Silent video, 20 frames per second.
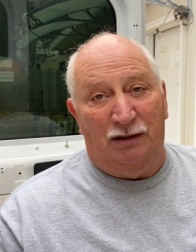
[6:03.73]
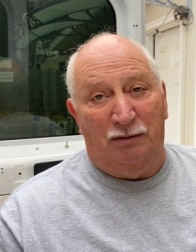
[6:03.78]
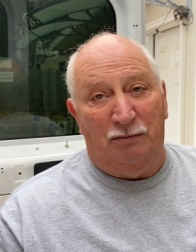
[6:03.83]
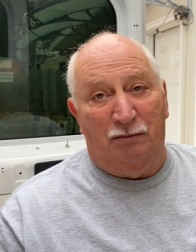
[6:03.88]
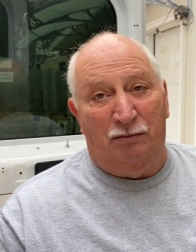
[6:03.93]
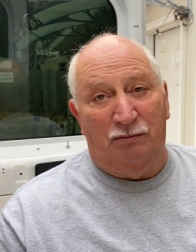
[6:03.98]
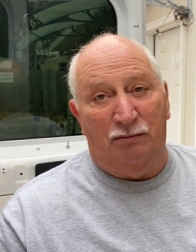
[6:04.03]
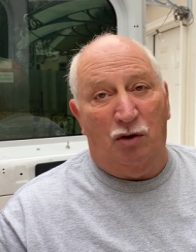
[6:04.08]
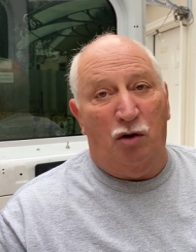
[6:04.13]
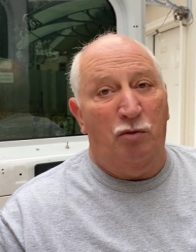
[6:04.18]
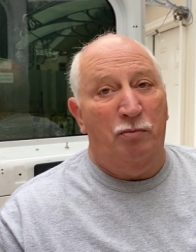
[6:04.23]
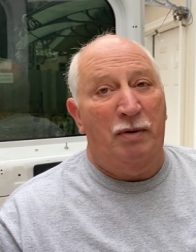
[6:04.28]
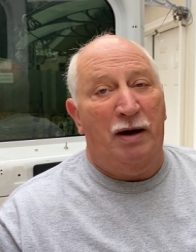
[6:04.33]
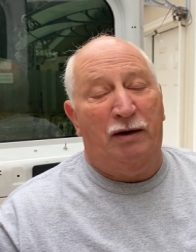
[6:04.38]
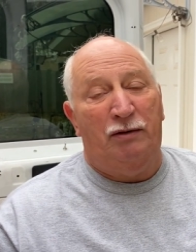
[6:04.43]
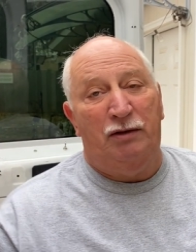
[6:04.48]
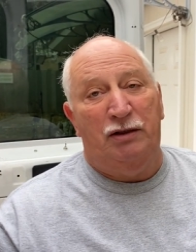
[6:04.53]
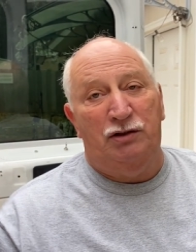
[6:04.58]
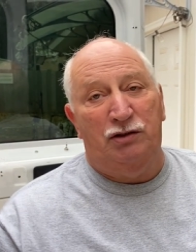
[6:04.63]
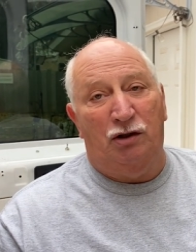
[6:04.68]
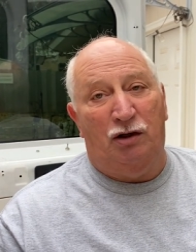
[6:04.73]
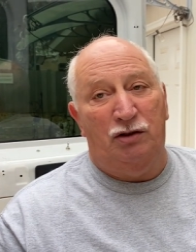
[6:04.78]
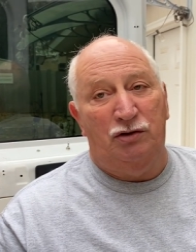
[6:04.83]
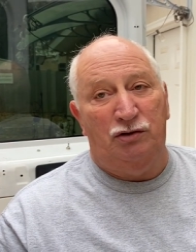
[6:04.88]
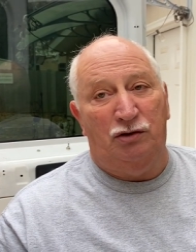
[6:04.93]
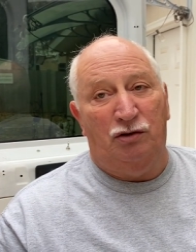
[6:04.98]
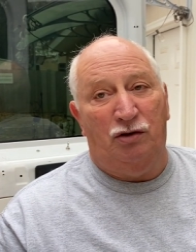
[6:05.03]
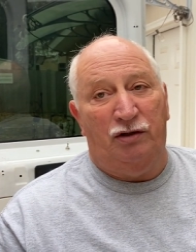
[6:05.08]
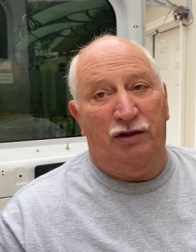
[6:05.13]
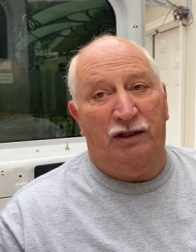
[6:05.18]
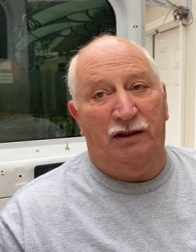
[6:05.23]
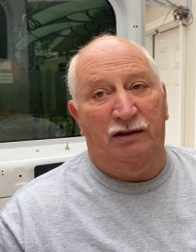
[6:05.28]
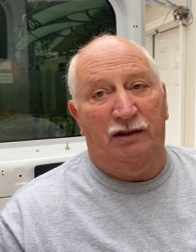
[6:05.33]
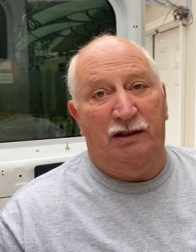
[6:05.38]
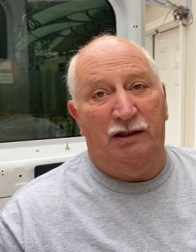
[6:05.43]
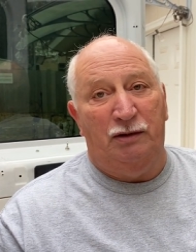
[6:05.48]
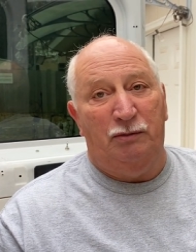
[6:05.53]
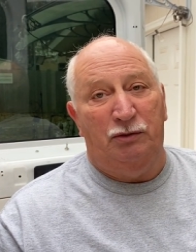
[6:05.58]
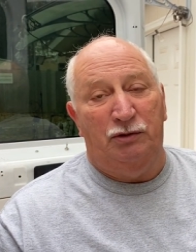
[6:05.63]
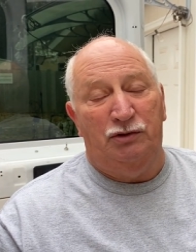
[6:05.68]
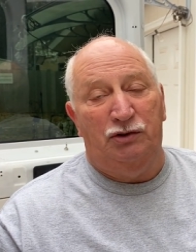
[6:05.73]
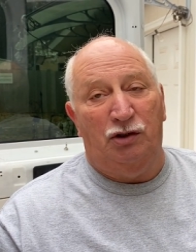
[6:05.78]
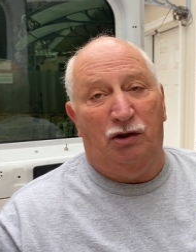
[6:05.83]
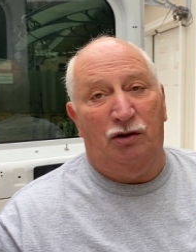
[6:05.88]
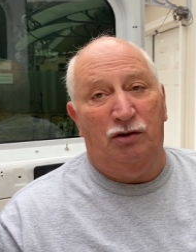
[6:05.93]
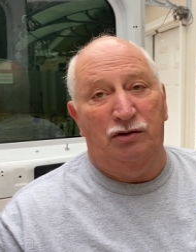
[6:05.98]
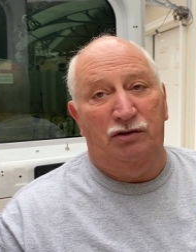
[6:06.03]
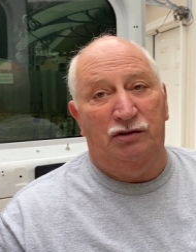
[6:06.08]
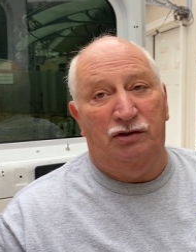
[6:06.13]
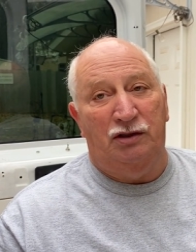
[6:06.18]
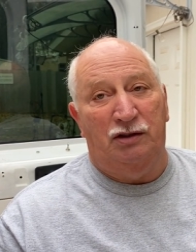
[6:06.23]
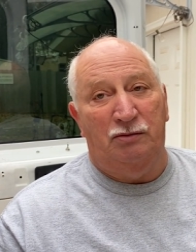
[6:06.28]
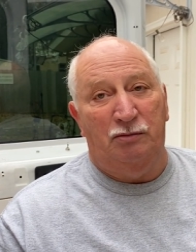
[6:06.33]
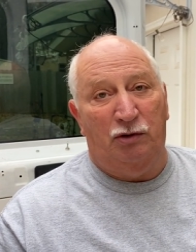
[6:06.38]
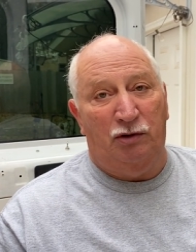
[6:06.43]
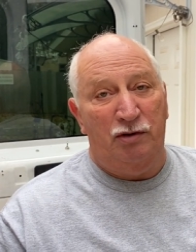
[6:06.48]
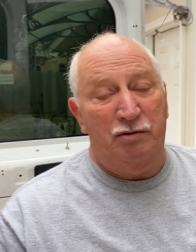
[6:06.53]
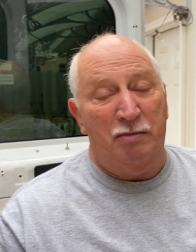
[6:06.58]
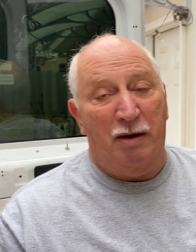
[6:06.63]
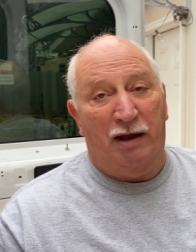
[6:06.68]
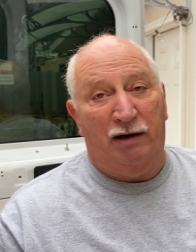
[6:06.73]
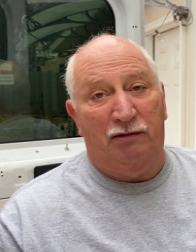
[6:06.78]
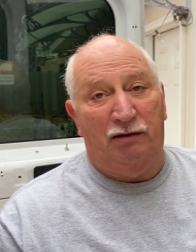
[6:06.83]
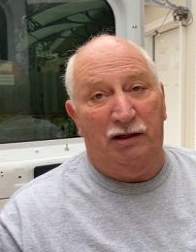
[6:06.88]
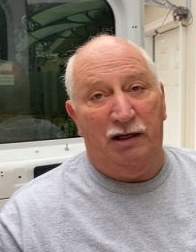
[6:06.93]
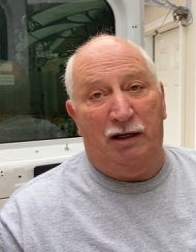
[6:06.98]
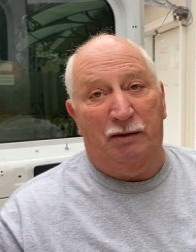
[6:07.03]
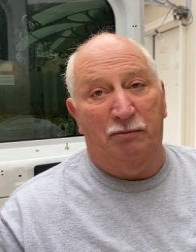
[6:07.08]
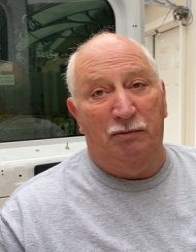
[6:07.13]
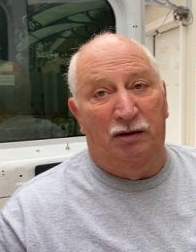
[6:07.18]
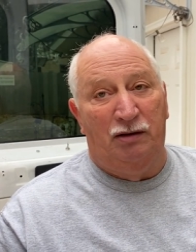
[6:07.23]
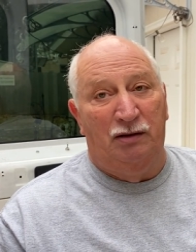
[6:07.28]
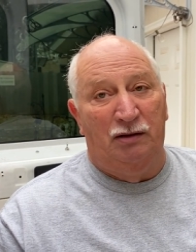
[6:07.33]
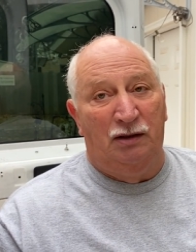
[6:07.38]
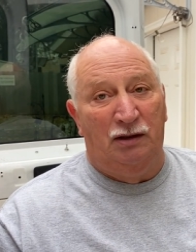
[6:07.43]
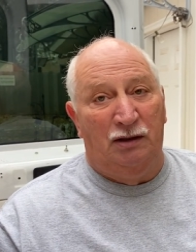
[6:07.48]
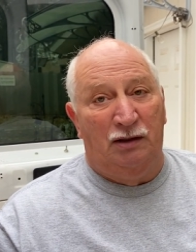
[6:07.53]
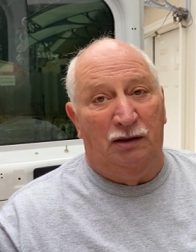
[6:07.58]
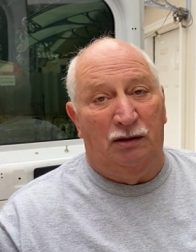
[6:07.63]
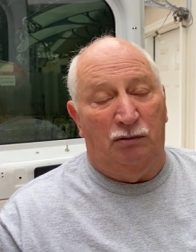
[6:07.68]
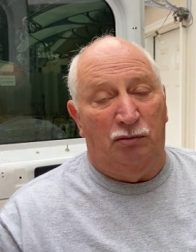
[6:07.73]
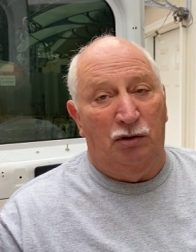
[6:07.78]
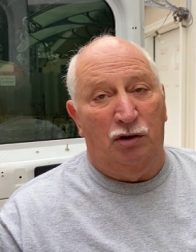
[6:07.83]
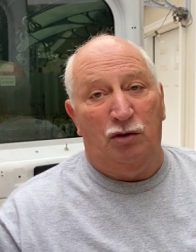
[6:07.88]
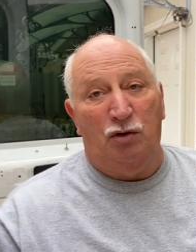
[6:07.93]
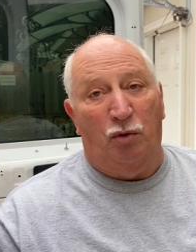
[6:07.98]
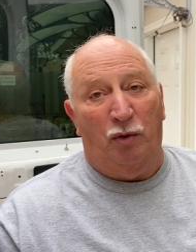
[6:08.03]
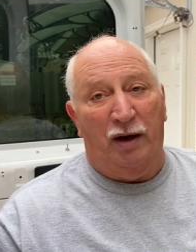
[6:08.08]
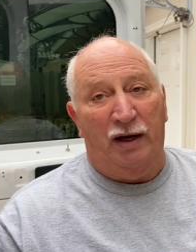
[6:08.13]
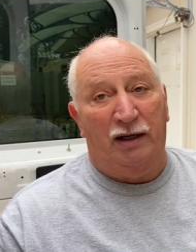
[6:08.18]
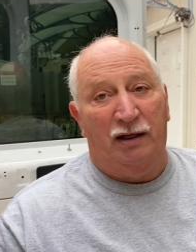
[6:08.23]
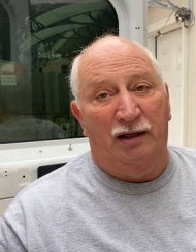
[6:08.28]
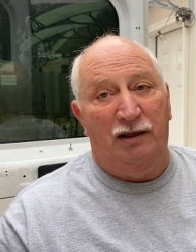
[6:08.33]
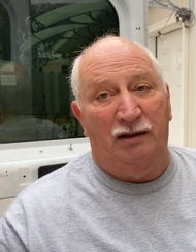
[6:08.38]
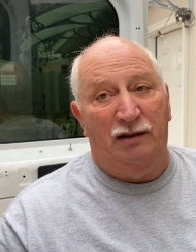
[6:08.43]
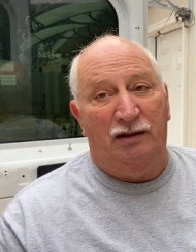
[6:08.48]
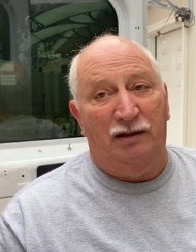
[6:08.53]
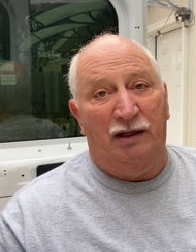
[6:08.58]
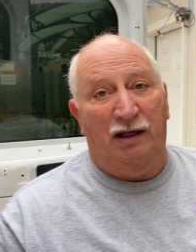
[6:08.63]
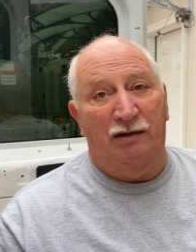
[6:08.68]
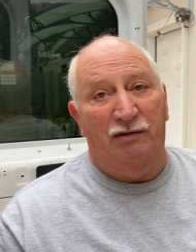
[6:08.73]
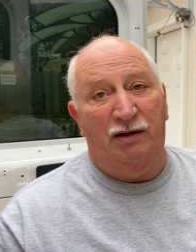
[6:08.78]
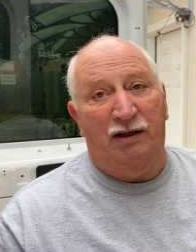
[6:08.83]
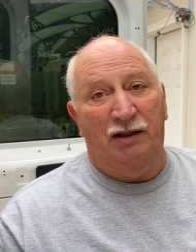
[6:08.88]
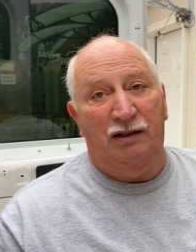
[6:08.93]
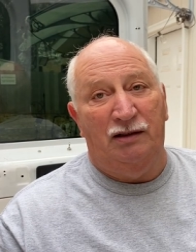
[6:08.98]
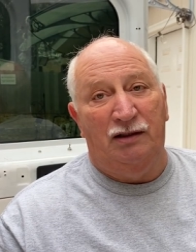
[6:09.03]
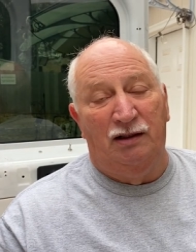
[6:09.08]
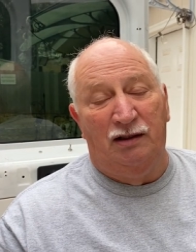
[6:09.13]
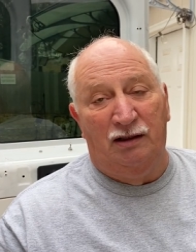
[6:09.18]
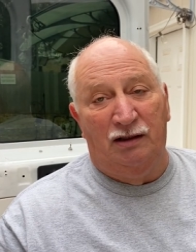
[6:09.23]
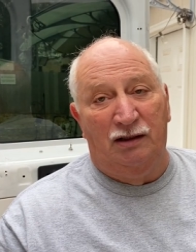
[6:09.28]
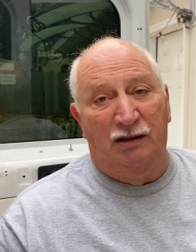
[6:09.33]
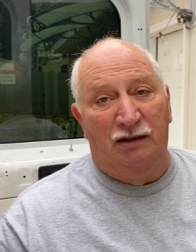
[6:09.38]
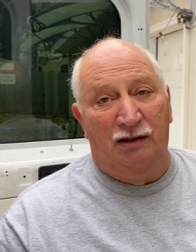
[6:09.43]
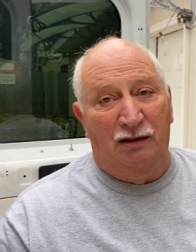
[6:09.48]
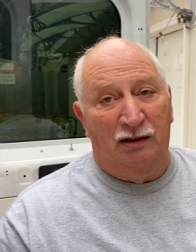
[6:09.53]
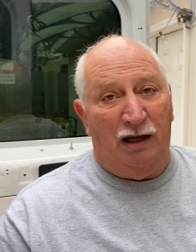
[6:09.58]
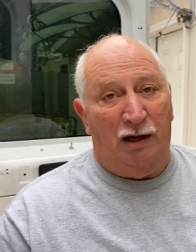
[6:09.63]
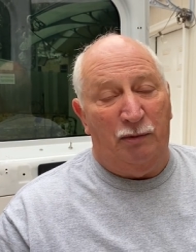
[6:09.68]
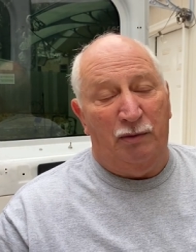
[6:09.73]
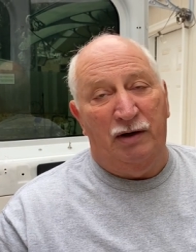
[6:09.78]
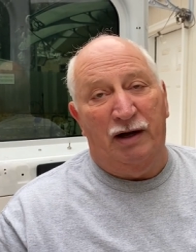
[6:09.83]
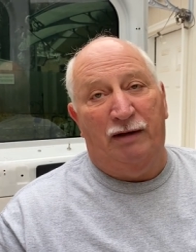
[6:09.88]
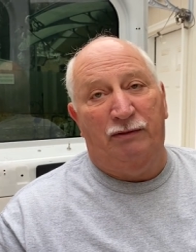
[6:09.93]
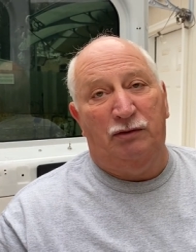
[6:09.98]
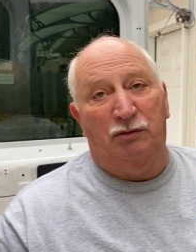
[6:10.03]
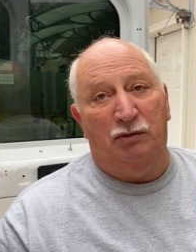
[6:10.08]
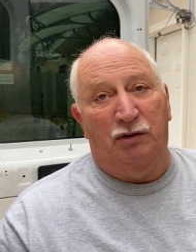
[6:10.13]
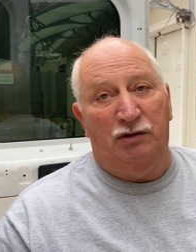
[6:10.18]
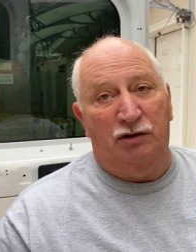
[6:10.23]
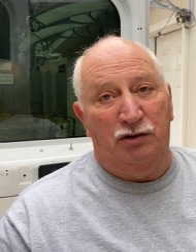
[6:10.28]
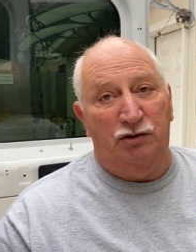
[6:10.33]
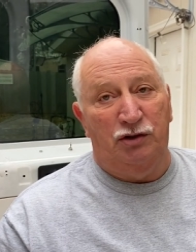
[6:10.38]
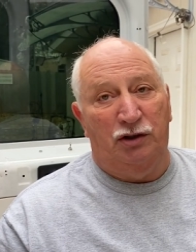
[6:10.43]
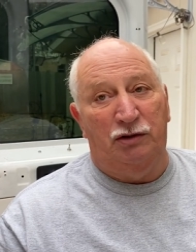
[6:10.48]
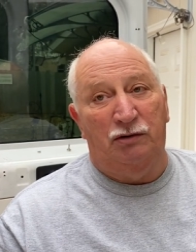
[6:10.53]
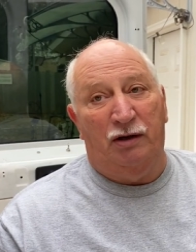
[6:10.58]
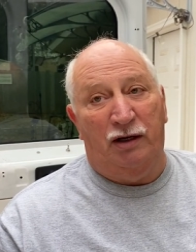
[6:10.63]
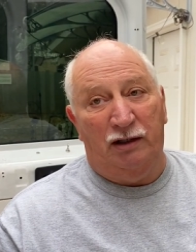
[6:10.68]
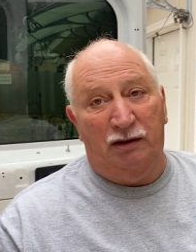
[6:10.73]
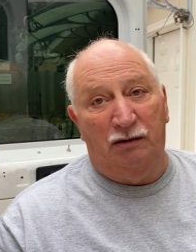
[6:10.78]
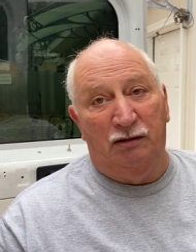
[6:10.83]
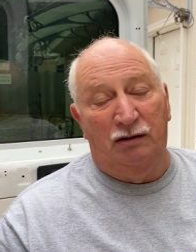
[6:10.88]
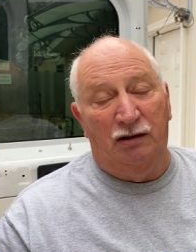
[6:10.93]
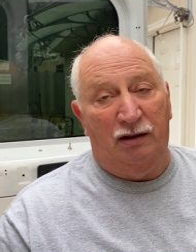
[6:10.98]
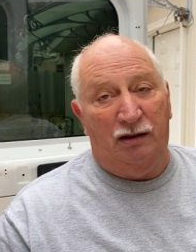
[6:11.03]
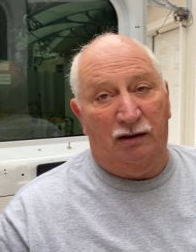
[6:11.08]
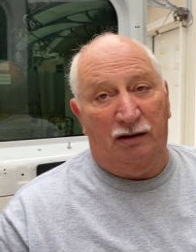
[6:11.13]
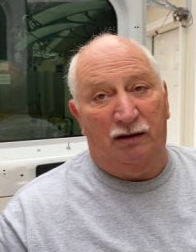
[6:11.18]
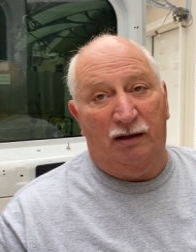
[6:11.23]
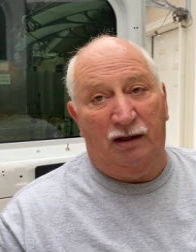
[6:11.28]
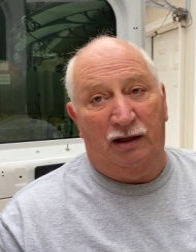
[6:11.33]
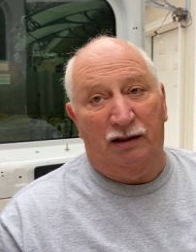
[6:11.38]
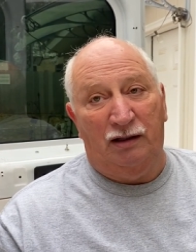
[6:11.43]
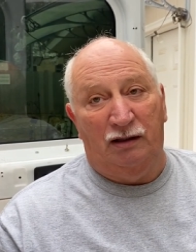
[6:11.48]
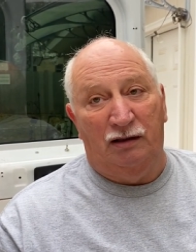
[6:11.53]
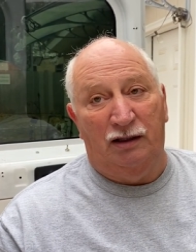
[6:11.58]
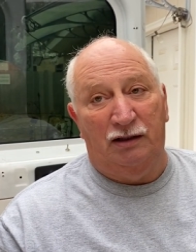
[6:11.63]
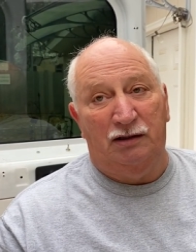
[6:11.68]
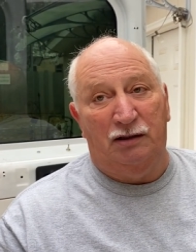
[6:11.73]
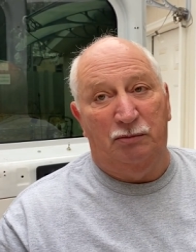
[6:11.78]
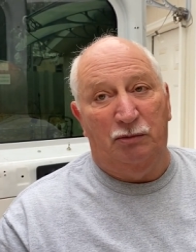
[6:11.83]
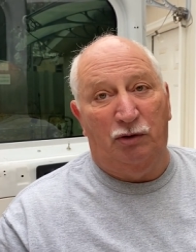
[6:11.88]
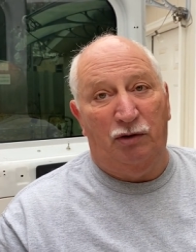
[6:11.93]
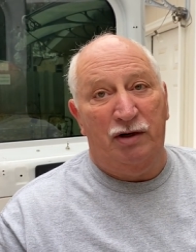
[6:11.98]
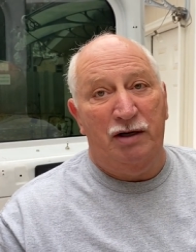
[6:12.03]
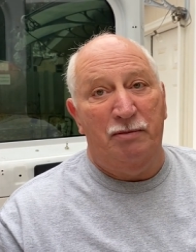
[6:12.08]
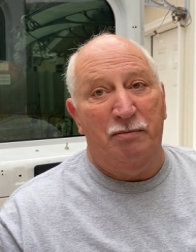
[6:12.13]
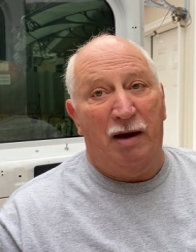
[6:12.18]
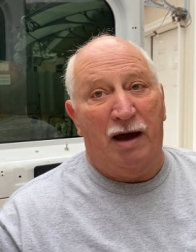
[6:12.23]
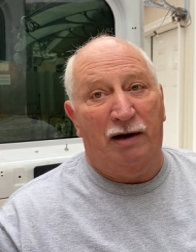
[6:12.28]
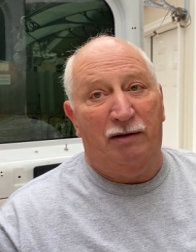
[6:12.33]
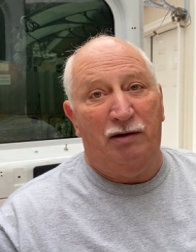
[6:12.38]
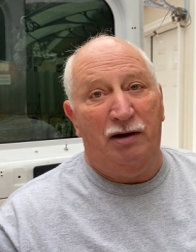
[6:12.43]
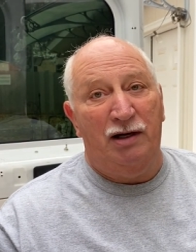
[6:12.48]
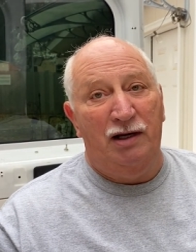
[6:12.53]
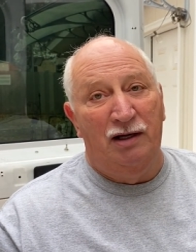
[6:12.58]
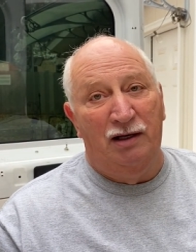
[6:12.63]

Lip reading: home battery charger on it, and it would charge the marine battery up real quick, and then I wouldn't have to run the generator. I could let the marine battery